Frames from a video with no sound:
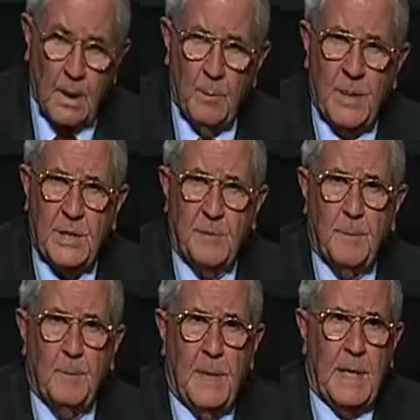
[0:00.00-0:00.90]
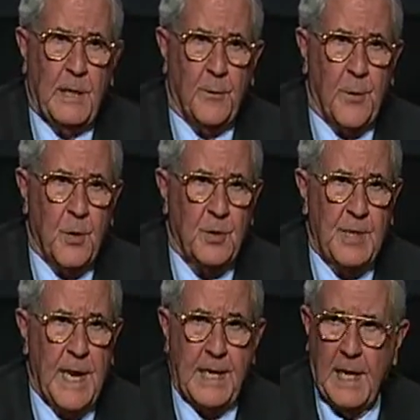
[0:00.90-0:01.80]
But to make the first
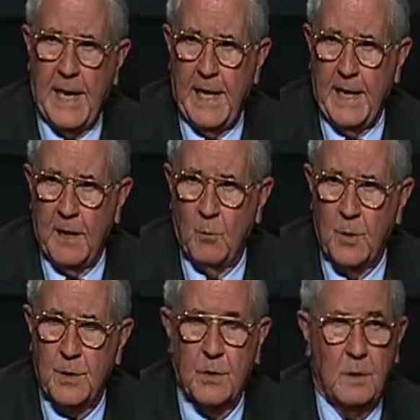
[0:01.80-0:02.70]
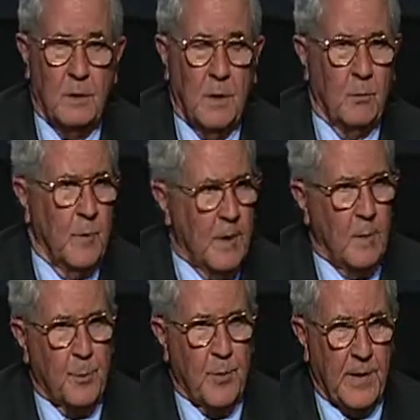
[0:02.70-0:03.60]
night landing was a
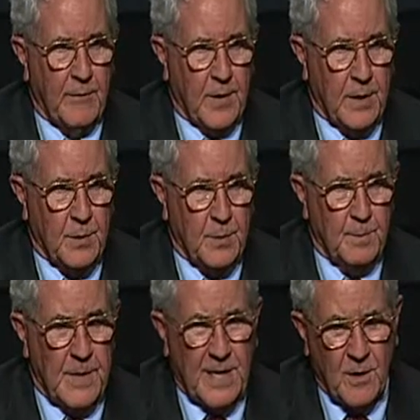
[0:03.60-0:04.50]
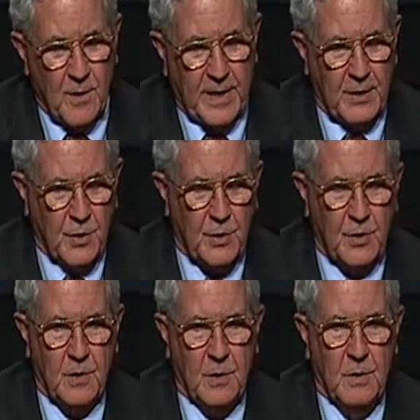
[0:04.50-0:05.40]
real privilege, not only
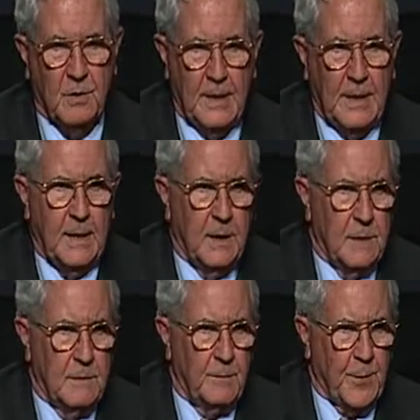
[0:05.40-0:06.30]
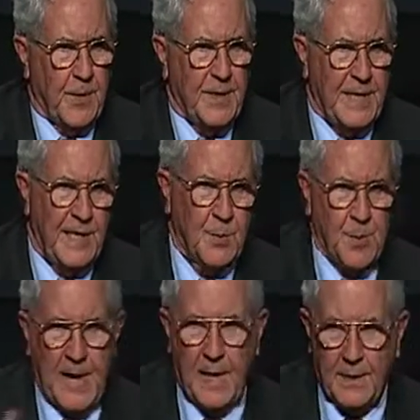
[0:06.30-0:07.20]
just for the test
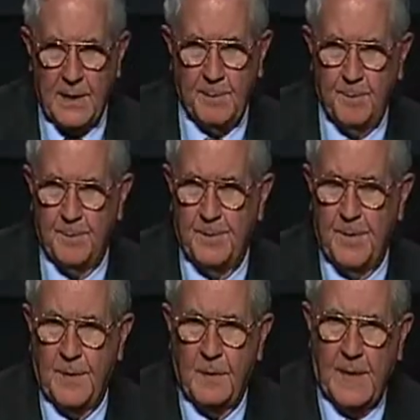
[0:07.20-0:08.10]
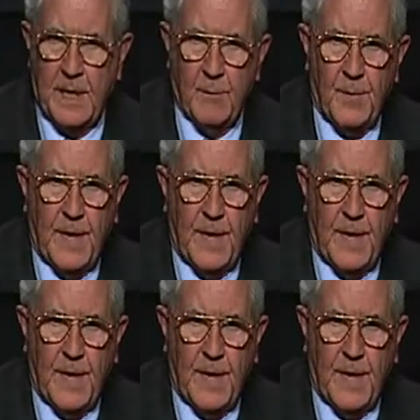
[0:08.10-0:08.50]
piloting thing of